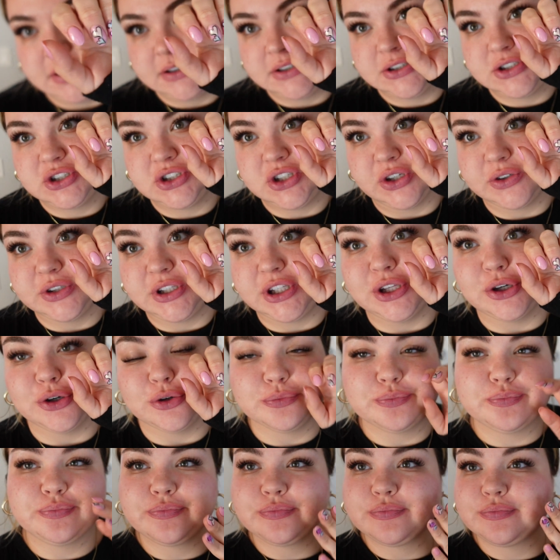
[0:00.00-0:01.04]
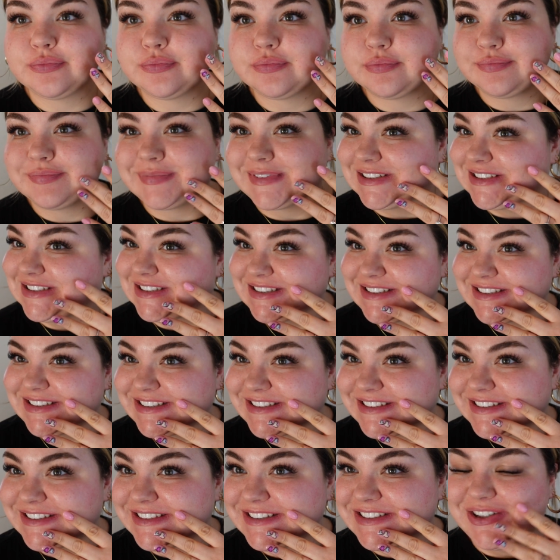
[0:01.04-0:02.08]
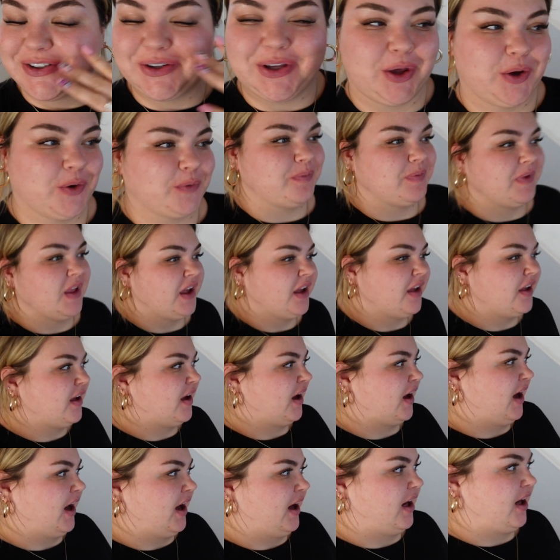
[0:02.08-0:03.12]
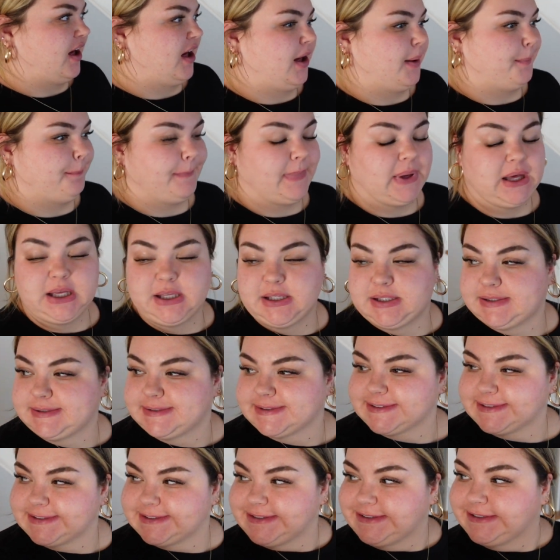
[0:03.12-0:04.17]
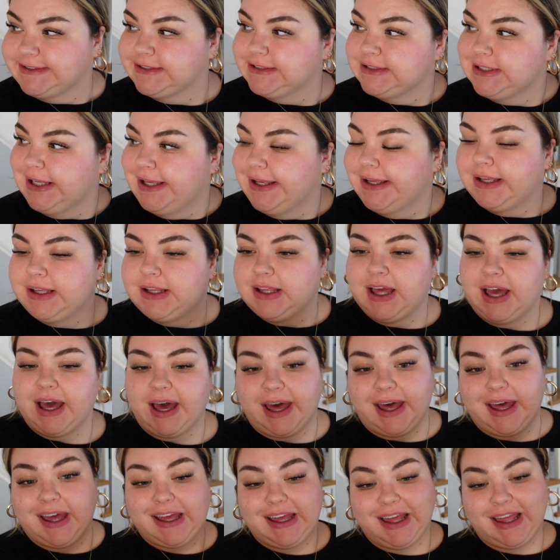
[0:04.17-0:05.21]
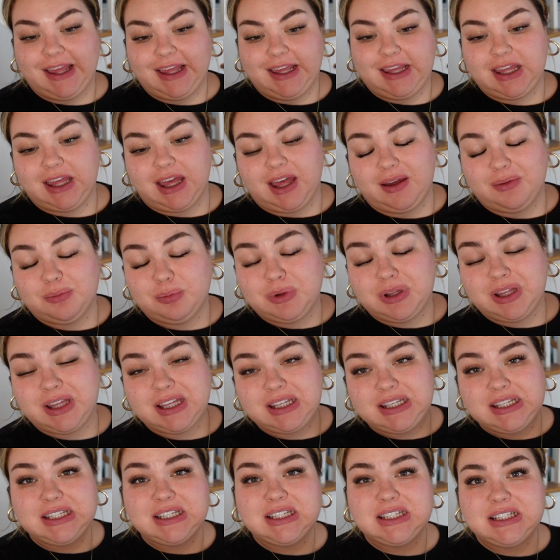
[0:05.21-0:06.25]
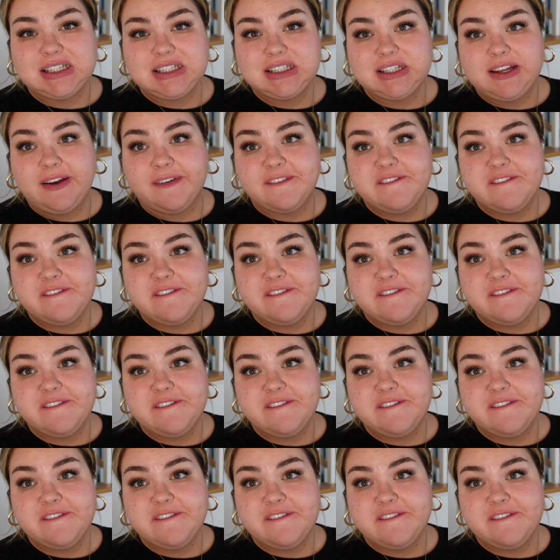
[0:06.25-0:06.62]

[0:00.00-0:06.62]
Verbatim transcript: So cute. So cute. Um, I am gonna